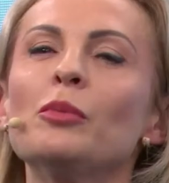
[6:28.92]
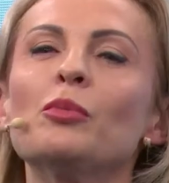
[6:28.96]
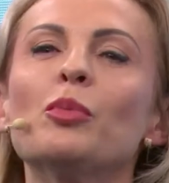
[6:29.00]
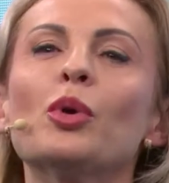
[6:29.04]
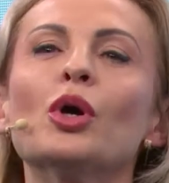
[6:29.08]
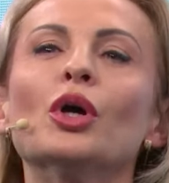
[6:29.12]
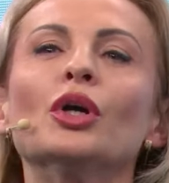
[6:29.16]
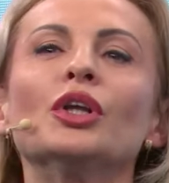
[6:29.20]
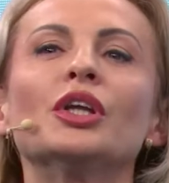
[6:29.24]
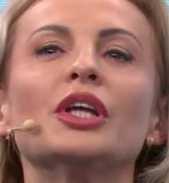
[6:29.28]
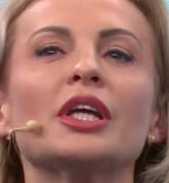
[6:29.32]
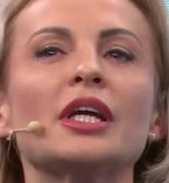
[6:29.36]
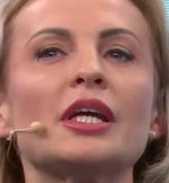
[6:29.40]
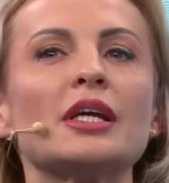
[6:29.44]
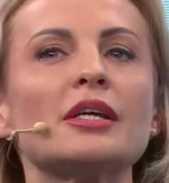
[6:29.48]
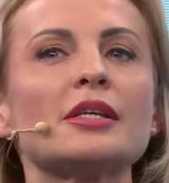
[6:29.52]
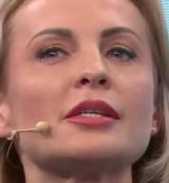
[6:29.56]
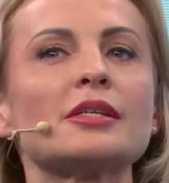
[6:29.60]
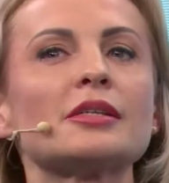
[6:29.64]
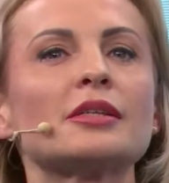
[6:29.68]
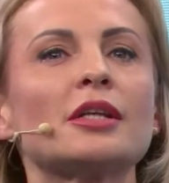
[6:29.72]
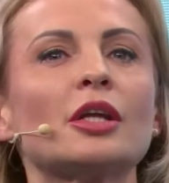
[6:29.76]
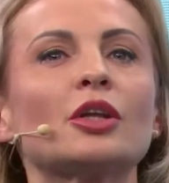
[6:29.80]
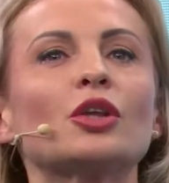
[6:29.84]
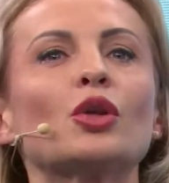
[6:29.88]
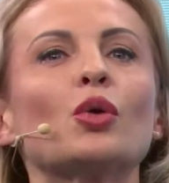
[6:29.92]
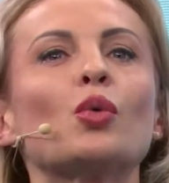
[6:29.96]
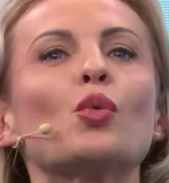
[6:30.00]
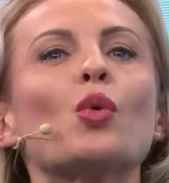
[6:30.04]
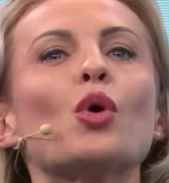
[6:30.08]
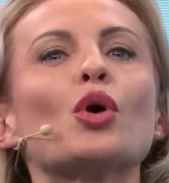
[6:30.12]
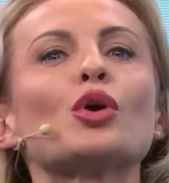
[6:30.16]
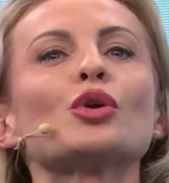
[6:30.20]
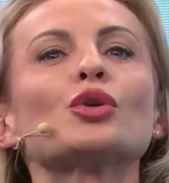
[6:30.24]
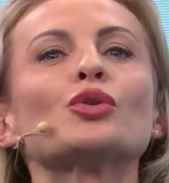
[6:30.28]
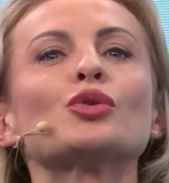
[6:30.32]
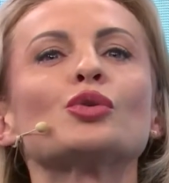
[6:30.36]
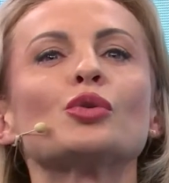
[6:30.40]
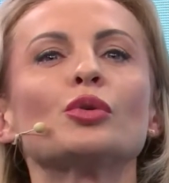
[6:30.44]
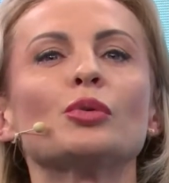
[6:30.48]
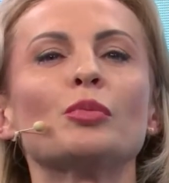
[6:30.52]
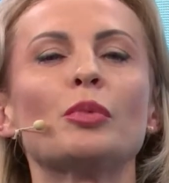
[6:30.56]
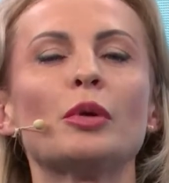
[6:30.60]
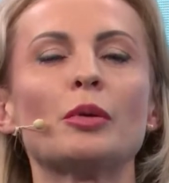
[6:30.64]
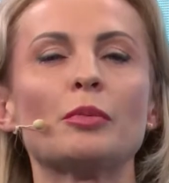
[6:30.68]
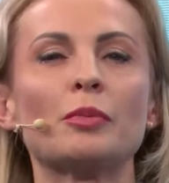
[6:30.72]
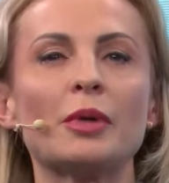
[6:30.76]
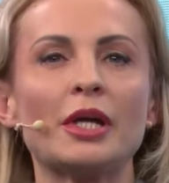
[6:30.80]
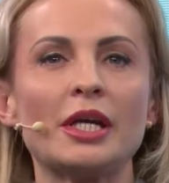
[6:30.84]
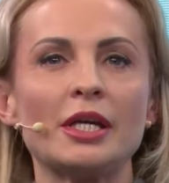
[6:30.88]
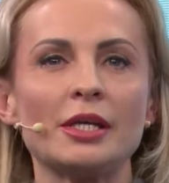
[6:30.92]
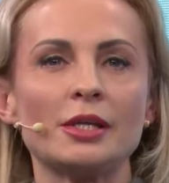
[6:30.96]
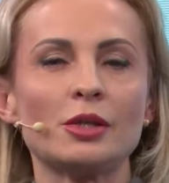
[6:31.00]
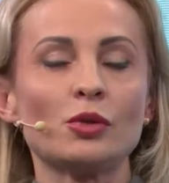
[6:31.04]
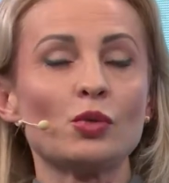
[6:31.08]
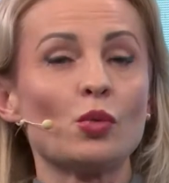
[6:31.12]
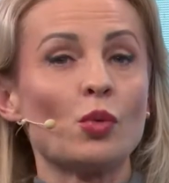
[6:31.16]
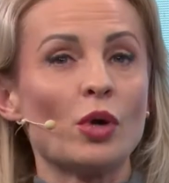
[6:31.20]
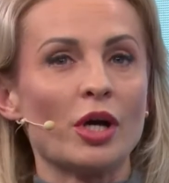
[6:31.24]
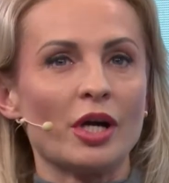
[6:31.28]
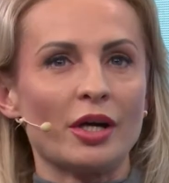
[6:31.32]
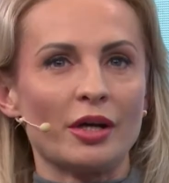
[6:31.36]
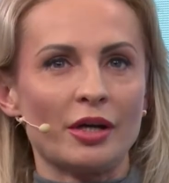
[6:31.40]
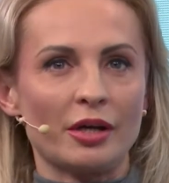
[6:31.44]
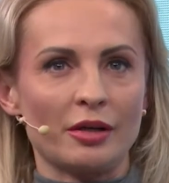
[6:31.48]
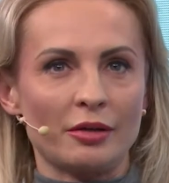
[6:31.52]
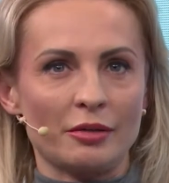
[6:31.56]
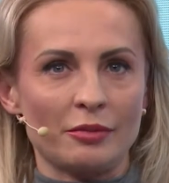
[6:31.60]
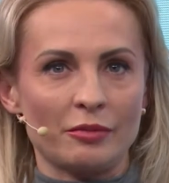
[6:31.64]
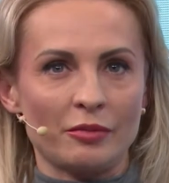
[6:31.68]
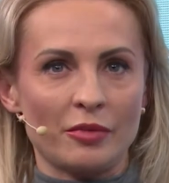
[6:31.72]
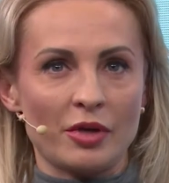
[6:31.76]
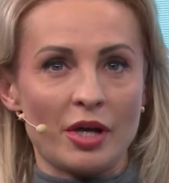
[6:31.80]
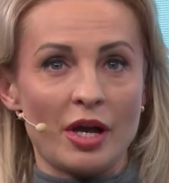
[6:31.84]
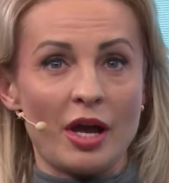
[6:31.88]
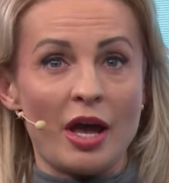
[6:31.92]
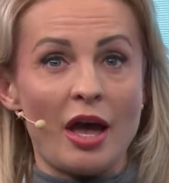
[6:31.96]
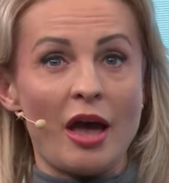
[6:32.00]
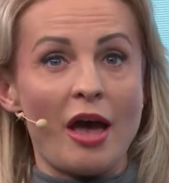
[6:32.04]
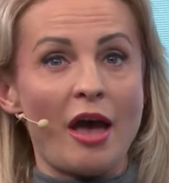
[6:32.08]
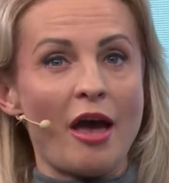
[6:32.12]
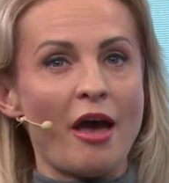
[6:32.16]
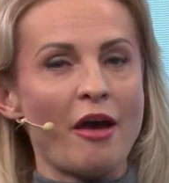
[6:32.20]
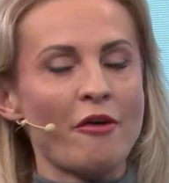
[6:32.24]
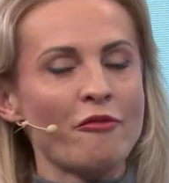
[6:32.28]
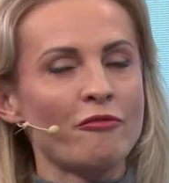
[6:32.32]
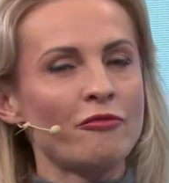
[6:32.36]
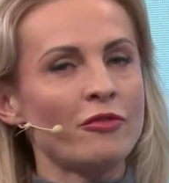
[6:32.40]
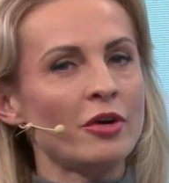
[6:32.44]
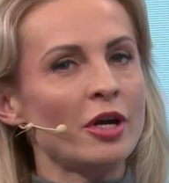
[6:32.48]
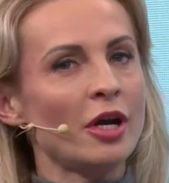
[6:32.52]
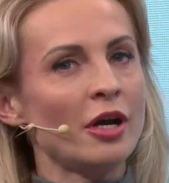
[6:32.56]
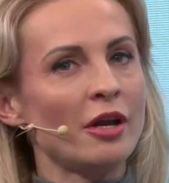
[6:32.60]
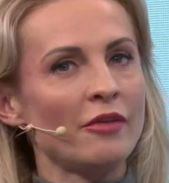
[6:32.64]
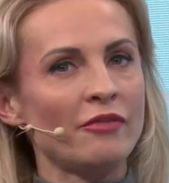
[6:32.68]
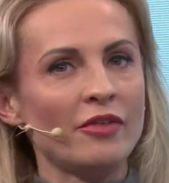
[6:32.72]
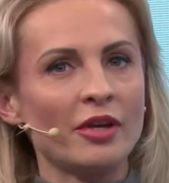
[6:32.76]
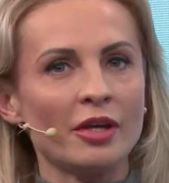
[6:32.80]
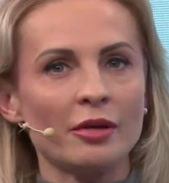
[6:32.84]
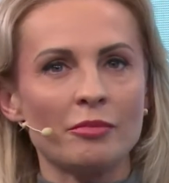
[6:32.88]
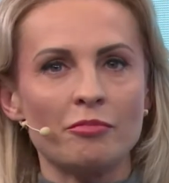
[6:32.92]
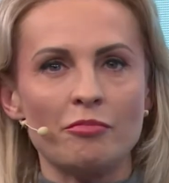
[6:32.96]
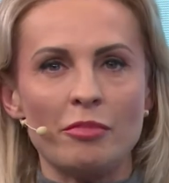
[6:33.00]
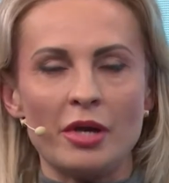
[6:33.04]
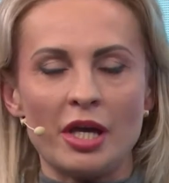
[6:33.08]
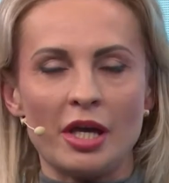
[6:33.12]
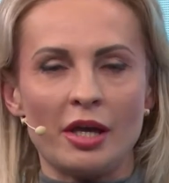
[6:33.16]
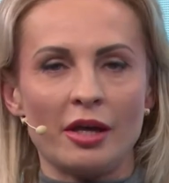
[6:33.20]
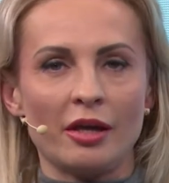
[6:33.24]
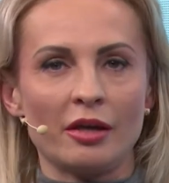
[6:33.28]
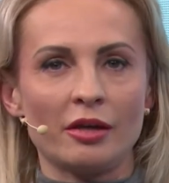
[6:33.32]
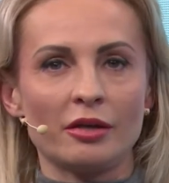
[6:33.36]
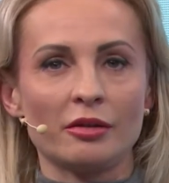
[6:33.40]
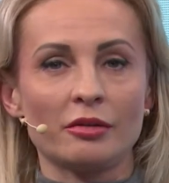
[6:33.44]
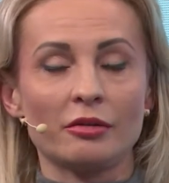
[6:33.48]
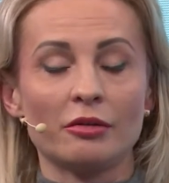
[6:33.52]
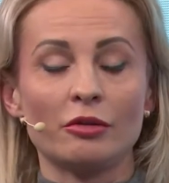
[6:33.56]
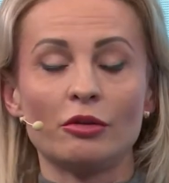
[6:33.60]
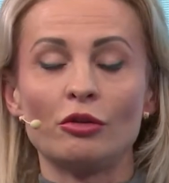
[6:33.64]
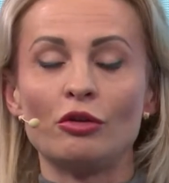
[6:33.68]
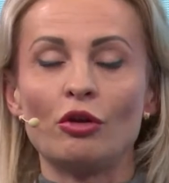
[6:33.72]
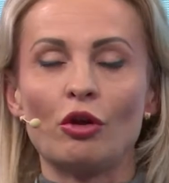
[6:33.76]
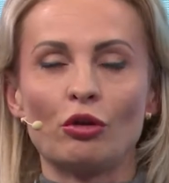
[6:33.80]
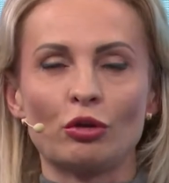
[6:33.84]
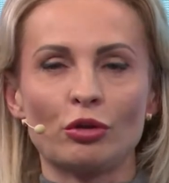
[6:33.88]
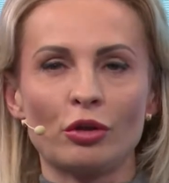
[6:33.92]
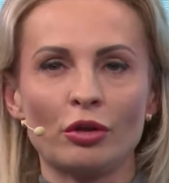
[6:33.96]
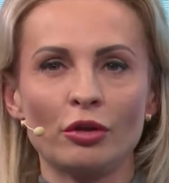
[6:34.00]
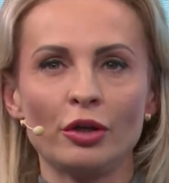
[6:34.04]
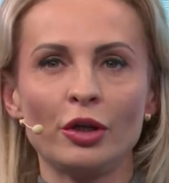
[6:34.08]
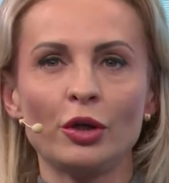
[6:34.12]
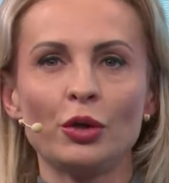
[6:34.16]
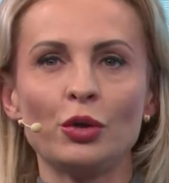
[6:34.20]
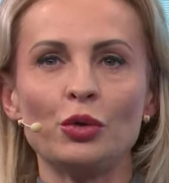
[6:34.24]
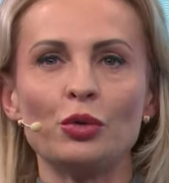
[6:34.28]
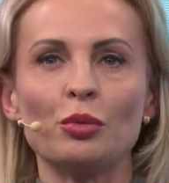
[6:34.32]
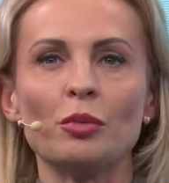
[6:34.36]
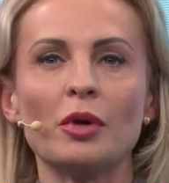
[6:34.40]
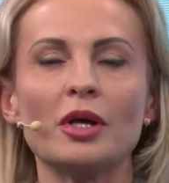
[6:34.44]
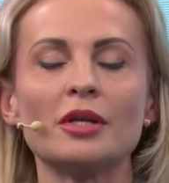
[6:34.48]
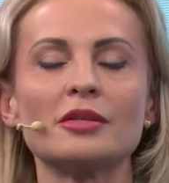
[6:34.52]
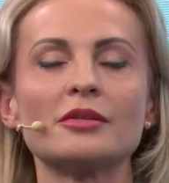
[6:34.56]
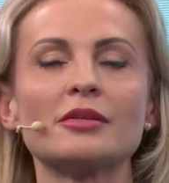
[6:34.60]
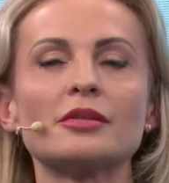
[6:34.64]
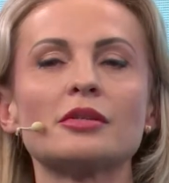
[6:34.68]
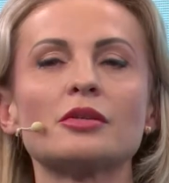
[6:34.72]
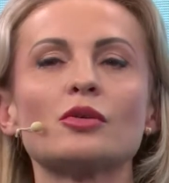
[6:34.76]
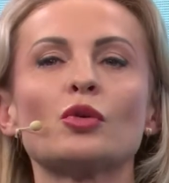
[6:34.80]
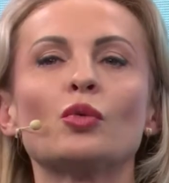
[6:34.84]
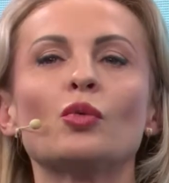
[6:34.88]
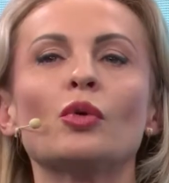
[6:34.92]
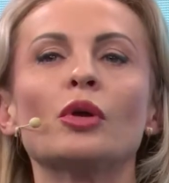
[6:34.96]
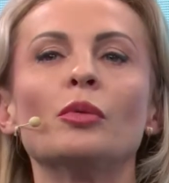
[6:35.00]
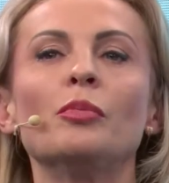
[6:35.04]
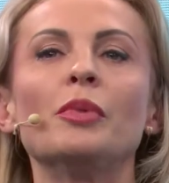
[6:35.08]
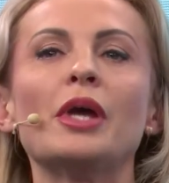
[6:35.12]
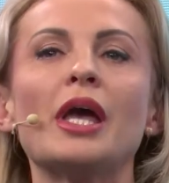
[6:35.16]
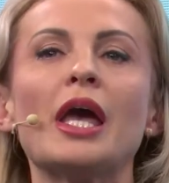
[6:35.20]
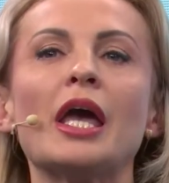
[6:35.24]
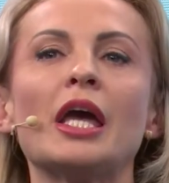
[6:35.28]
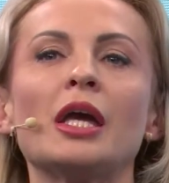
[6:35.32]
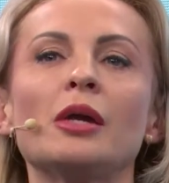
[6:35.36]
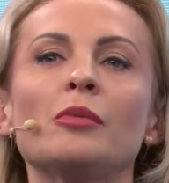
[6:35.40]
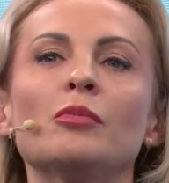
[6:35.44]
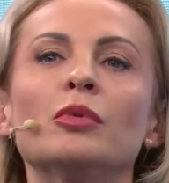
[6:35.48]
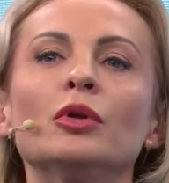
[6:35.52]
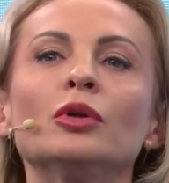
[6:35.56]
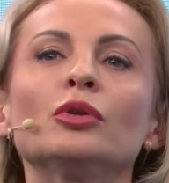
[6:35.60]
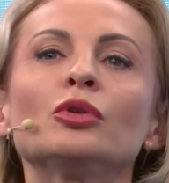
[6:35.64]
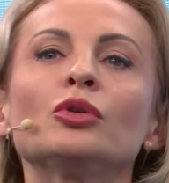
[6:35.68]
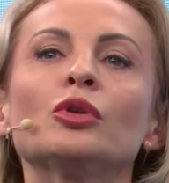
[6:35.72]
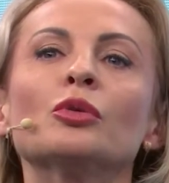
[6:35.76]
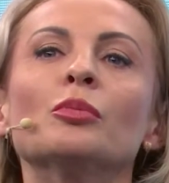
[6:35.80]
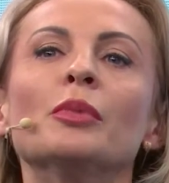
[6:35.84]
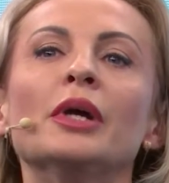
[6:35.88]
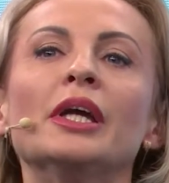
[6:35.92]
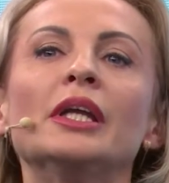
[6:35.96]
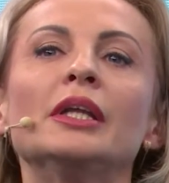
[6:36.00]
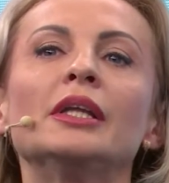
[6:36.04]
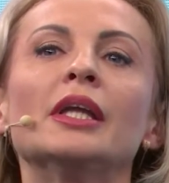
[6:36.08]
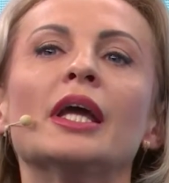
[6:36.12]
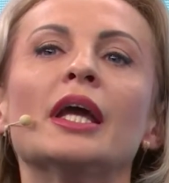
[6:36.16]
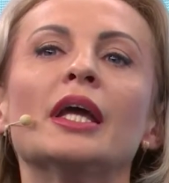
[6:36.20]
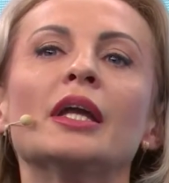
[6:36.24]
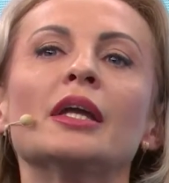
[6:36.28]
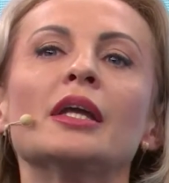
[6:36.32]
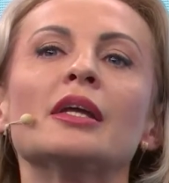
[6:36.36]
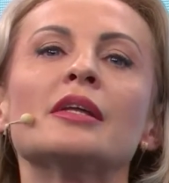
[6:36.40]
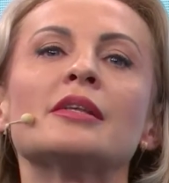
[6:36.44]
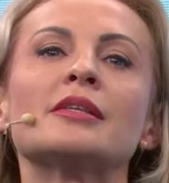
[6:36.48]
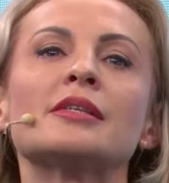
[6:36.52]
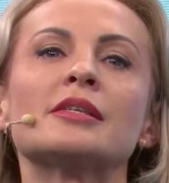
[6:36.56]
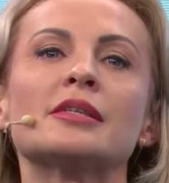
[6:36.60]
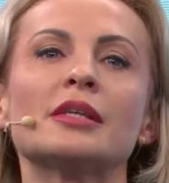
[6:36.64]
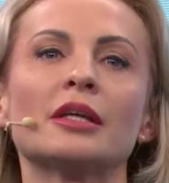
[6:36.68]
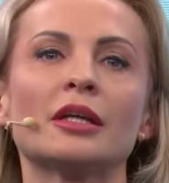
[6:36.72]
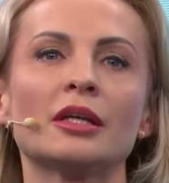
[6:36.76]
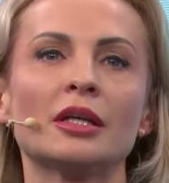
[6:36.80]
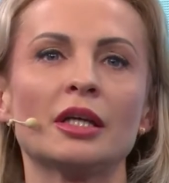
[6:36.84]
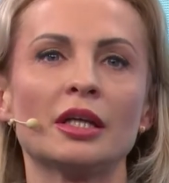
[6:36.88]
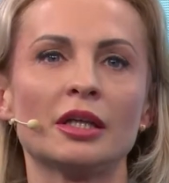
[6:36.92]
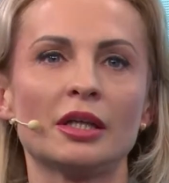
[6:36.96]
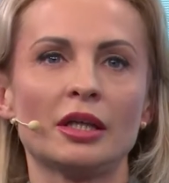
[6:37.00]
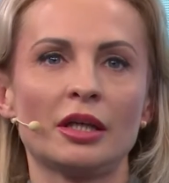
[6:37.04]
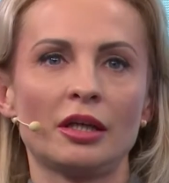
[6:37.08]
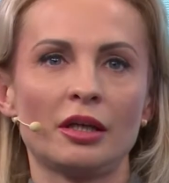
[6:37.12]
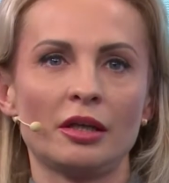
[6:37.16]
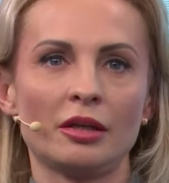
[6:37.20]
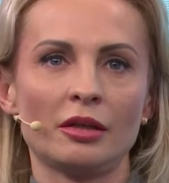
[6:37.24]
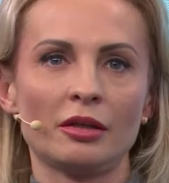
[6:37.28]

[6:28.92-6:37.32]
point is that the world should be a place where every living being, not only humans, will be able to maintain its dignity.